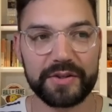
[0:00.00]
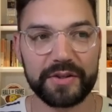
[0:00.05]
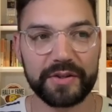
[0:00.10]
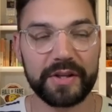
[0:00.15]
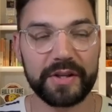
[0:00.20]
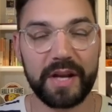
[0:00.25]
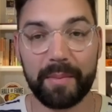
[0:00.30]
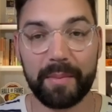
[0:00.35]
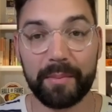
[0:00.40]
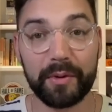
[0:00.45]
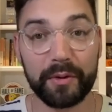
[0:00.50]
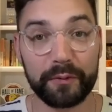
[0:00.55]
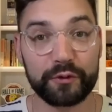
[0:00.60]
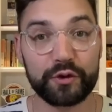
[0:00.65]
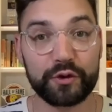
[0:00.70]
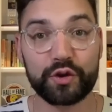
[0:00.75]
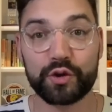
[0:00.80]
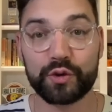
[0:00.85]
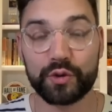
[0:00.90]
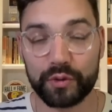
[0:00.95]
the number of
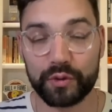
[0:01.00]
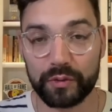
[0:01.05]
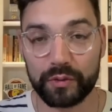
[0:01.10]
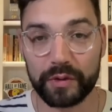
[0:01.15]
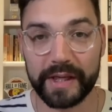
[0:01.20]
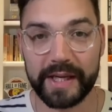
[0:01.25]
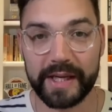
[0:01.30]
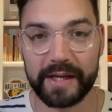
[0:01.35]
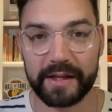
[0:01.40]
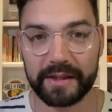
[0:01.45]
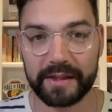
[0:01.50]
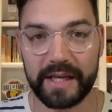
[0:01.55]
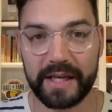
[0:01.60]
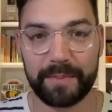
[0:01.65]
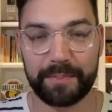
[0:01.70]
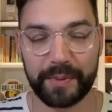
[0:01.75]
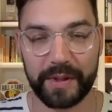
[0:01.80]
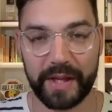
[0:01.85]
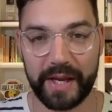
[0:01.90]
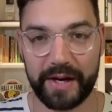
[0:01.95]
truly
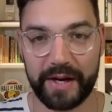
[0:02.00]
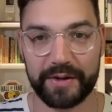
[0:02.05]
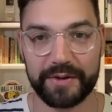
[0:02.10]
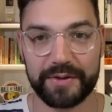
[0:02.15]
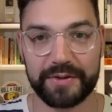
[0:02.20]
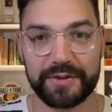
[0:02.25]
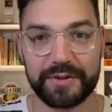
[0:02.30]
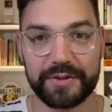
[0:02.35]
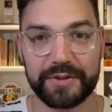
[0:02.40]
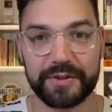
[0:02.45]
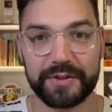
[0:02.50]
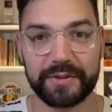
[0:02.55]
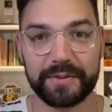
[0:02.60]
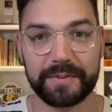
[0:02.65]
elite players